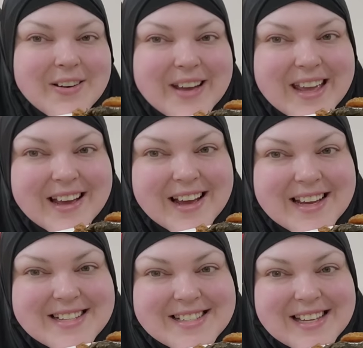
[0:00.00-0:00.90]
Okay
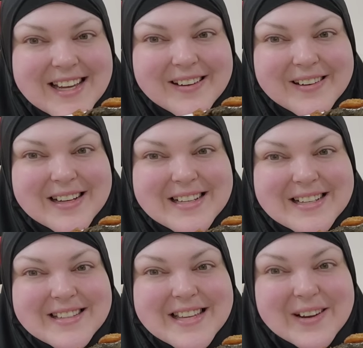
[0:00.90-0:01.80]
guys,
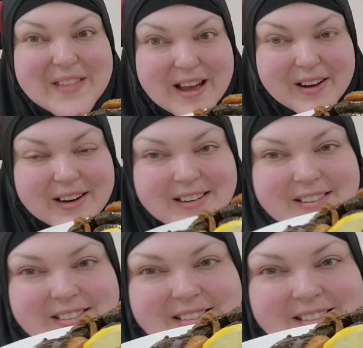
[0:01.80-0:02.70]
here they are.